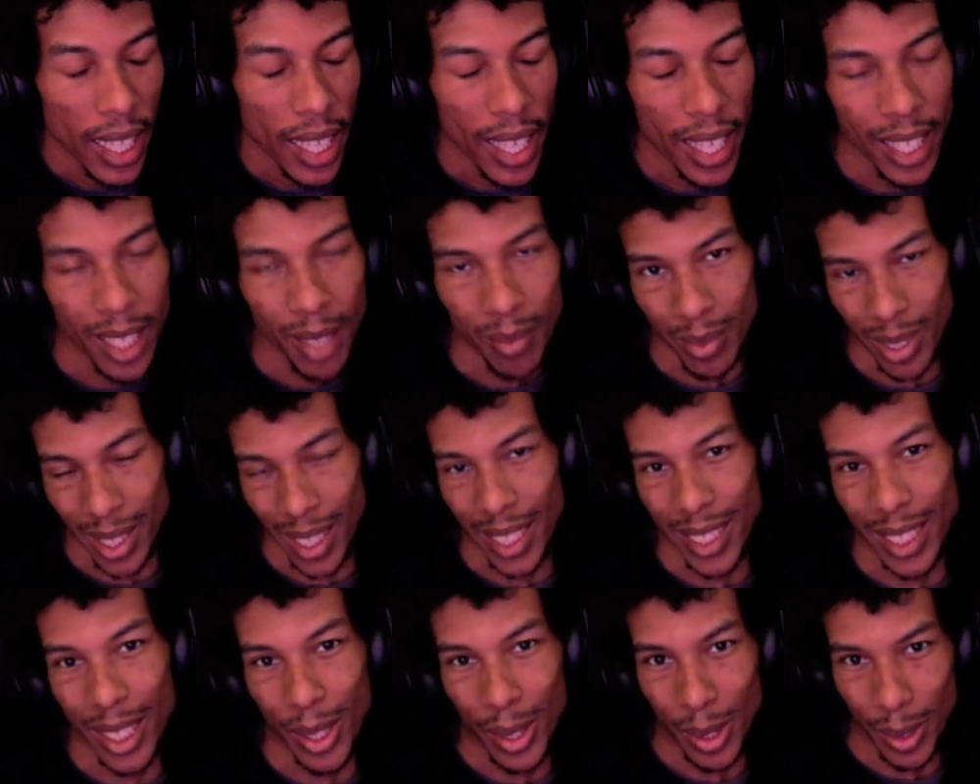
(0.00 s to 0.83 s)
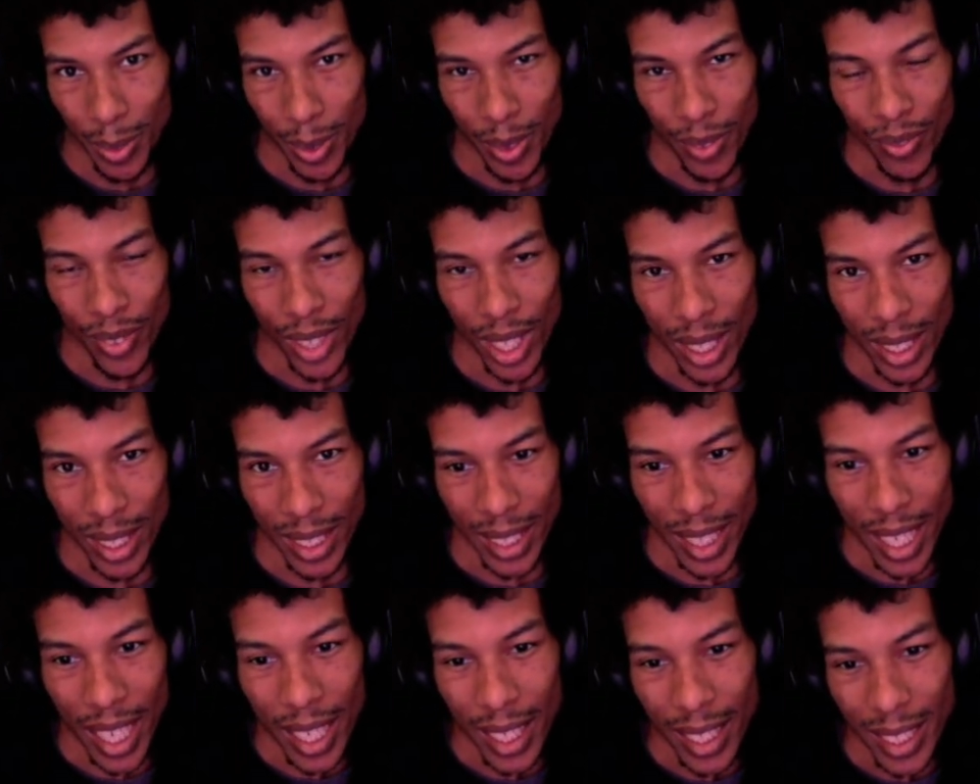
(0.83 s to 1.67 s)
and I'm glad that we finally
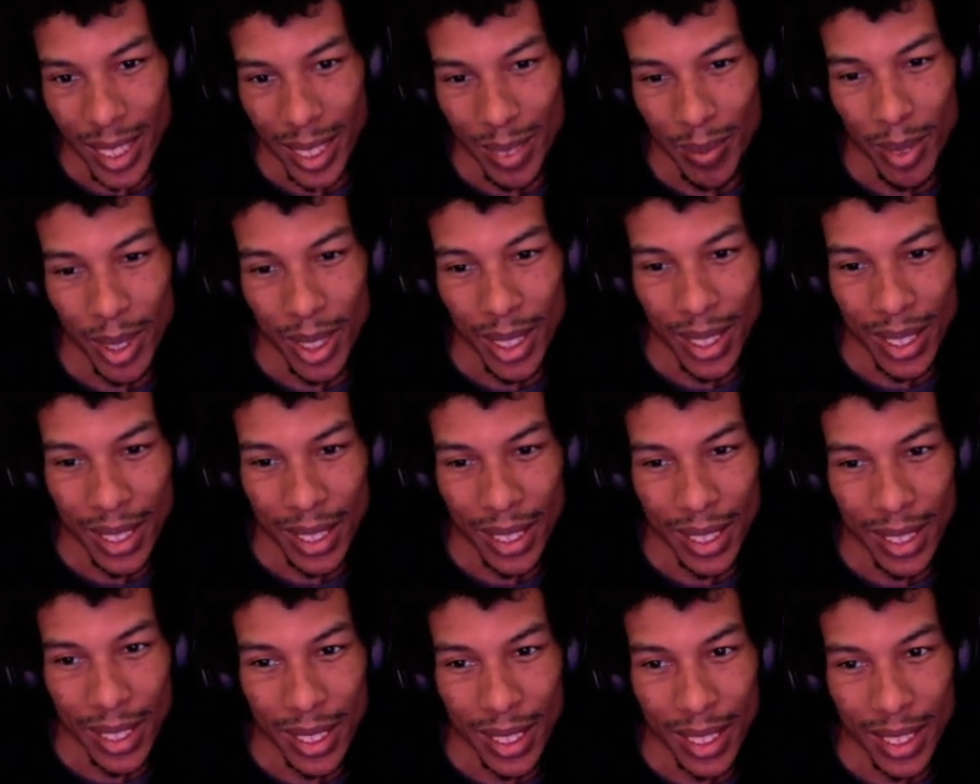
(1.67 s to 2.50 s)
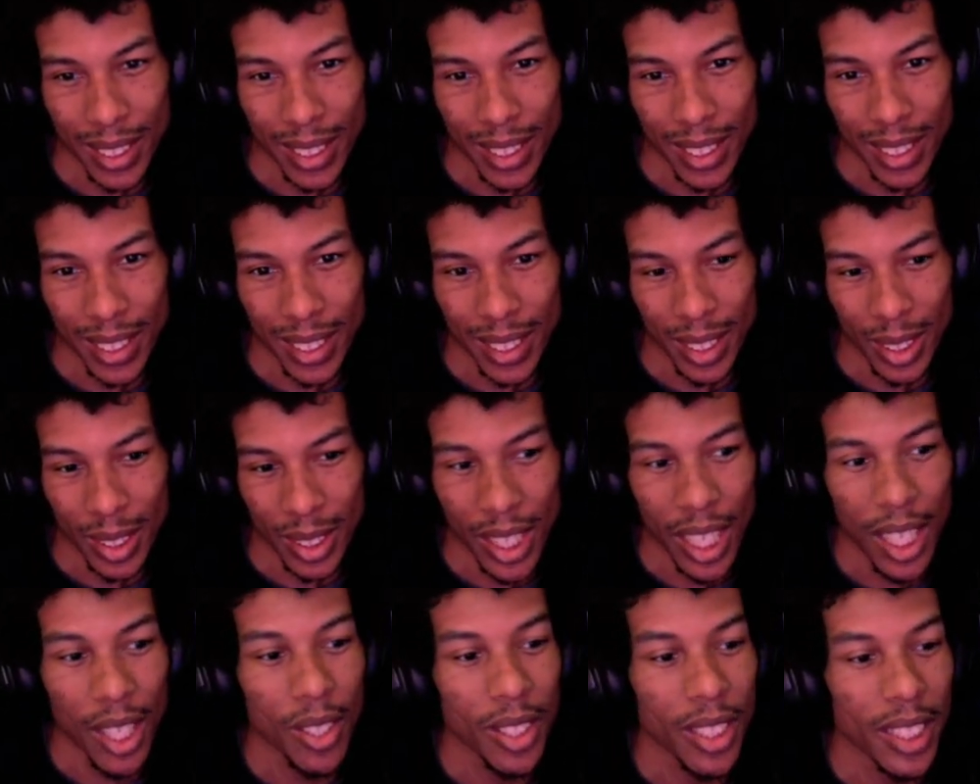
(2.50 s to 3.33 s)
got it because
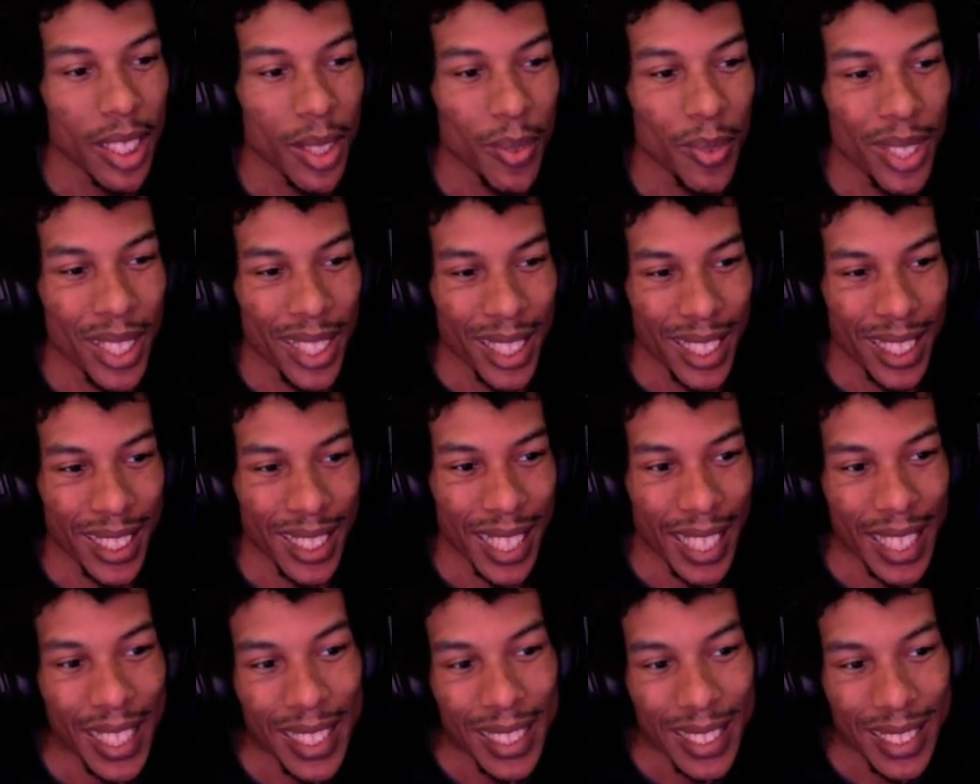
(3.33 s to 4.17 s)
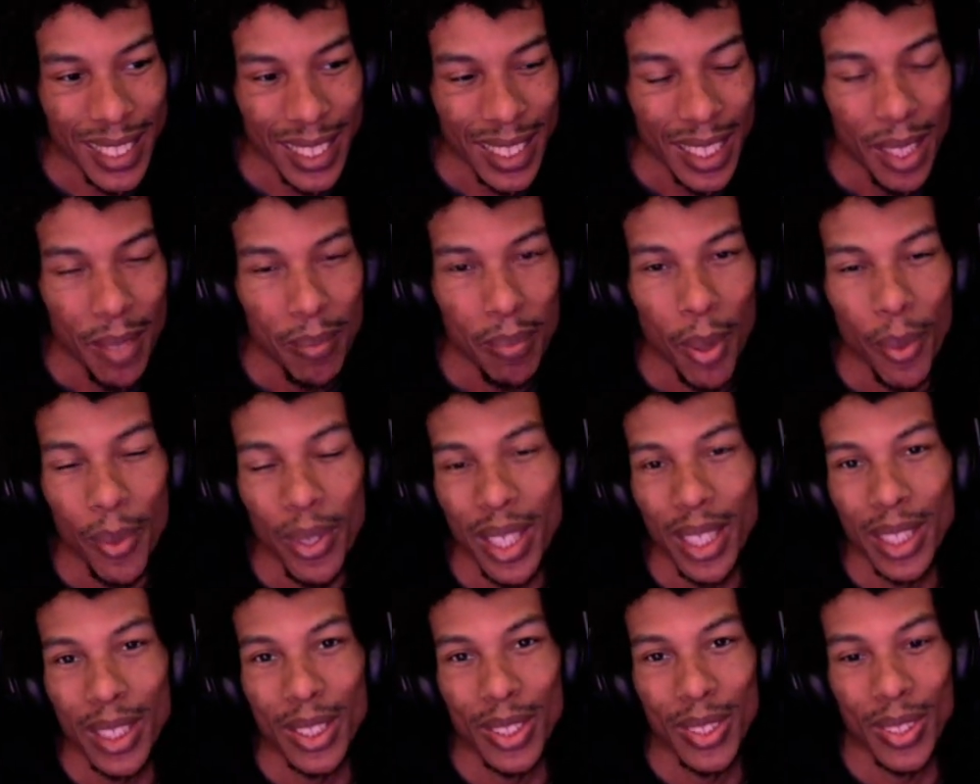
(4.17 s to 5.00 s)
not only did we get a date, but we
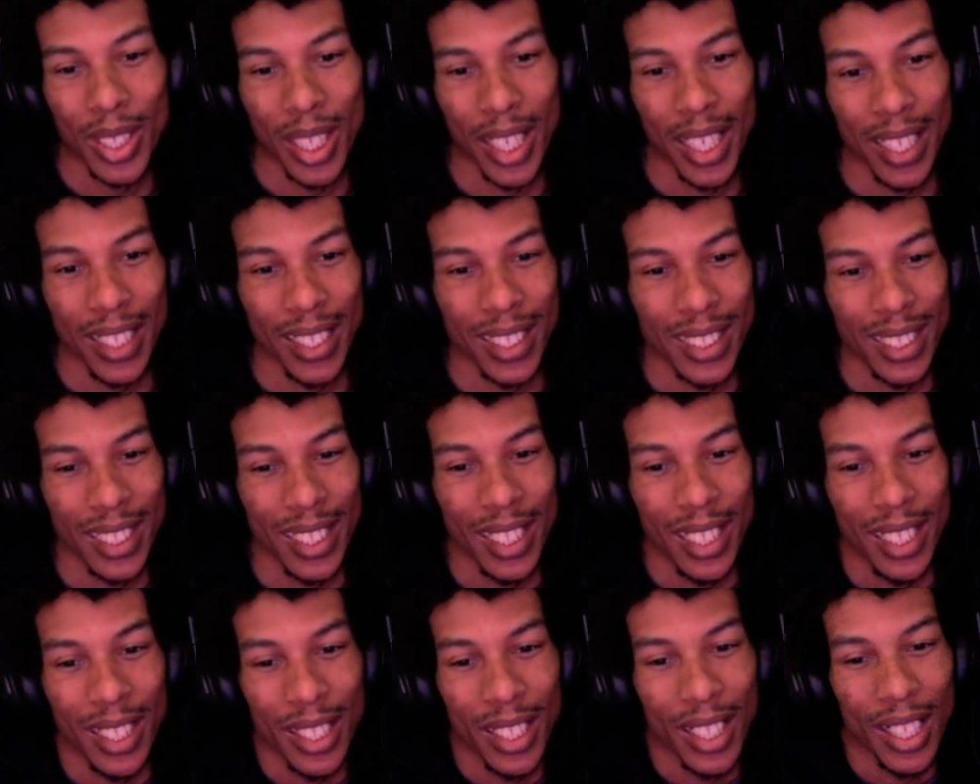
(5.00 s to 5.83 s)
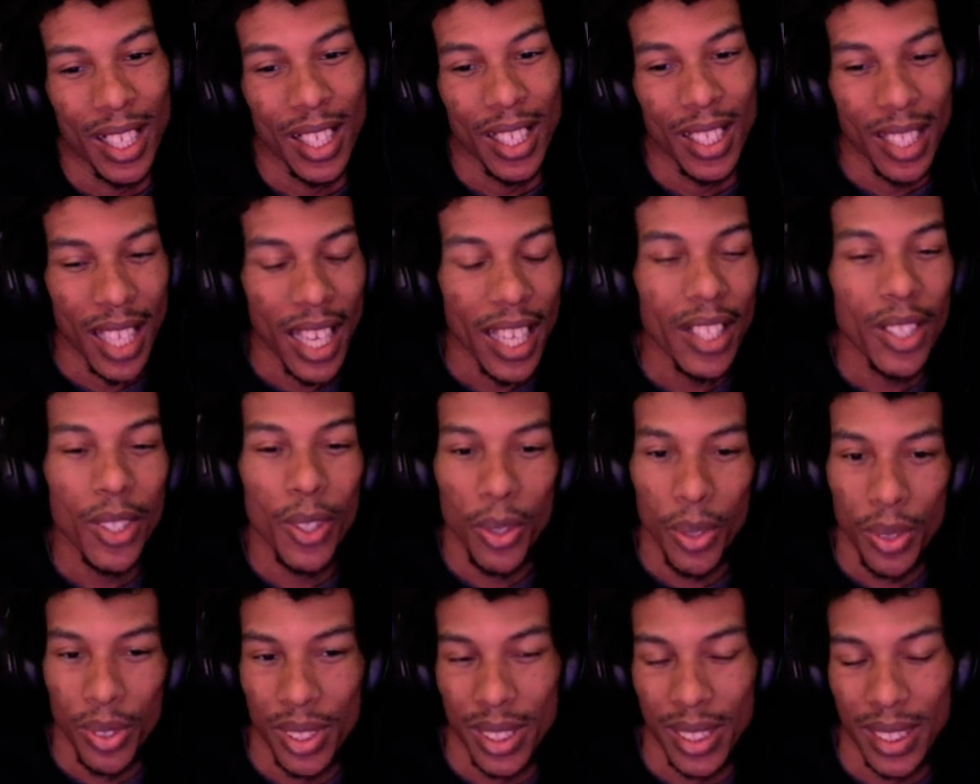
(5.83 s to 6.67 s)
also got a lot of
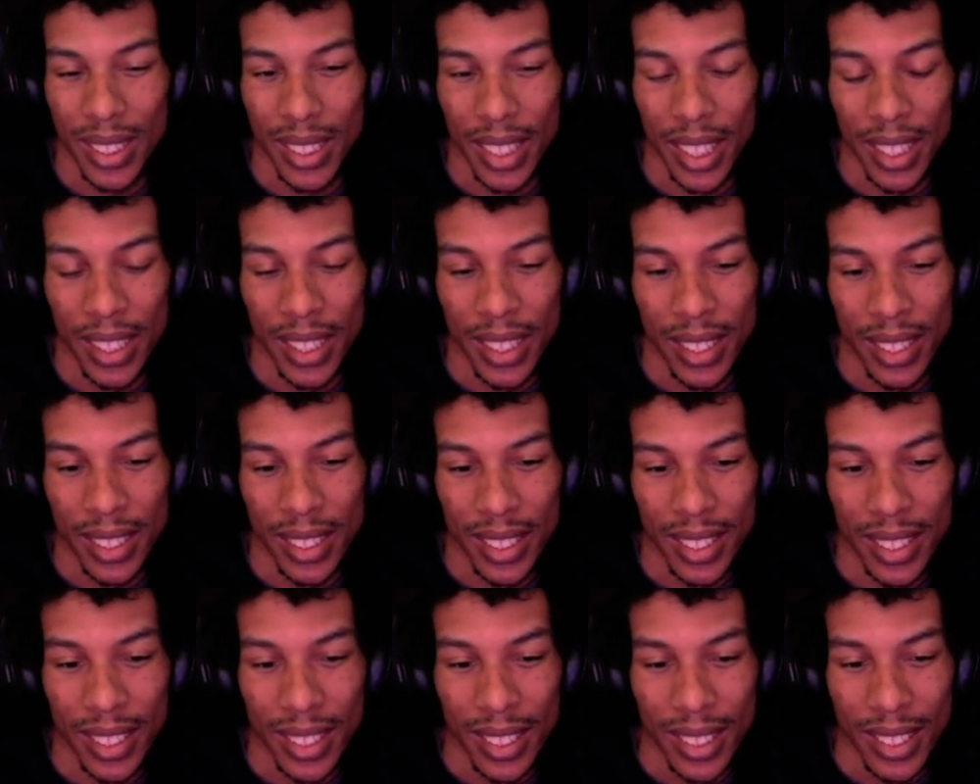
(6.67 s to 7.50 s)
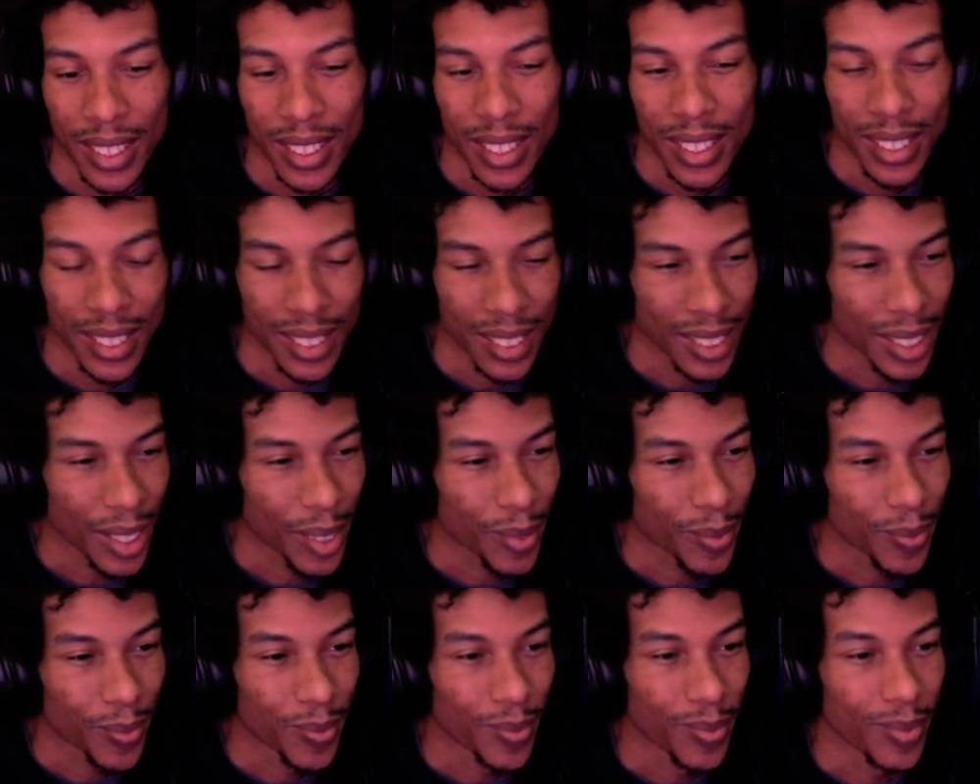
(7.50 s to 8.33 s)
coolness in this. So,
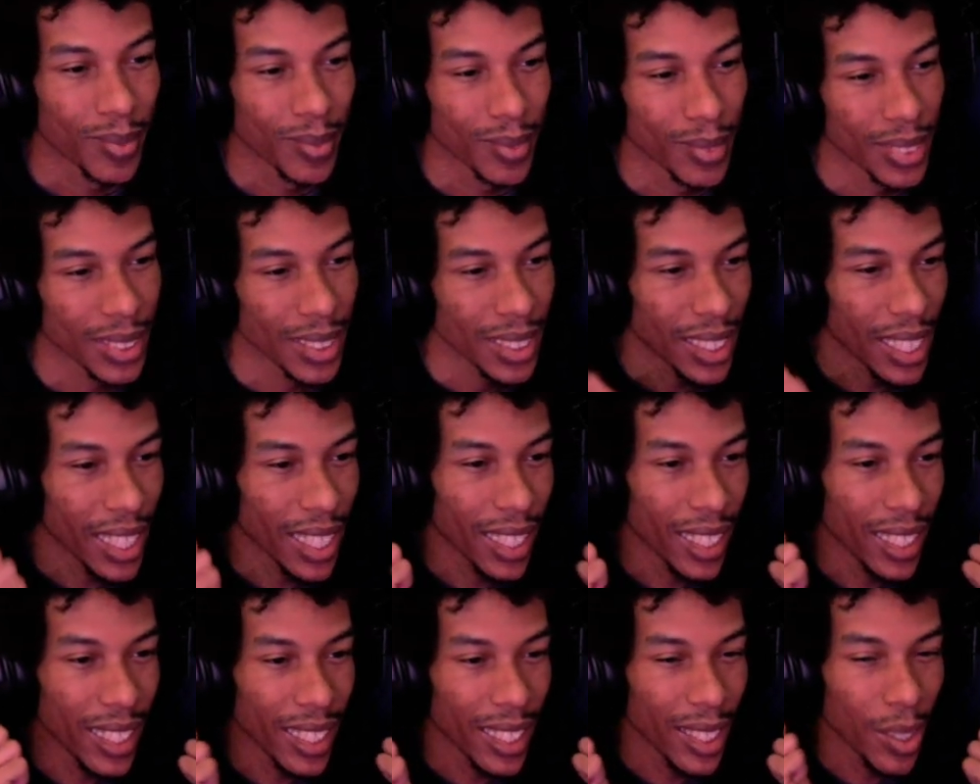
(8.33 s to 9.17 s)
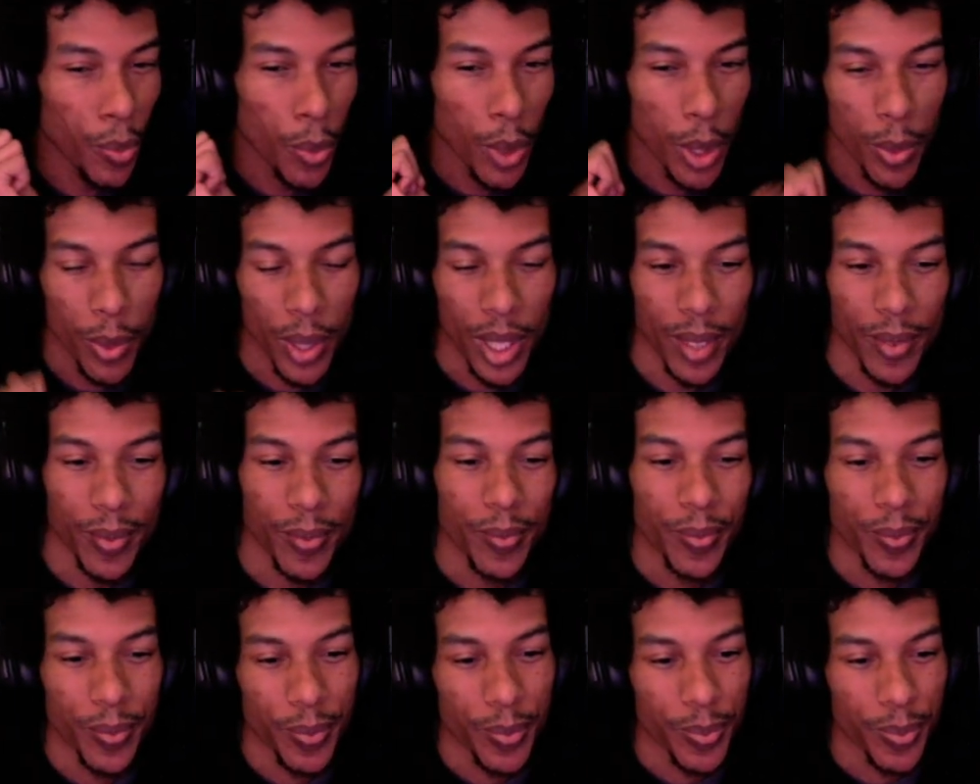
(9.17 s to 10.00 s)
yay, win-win.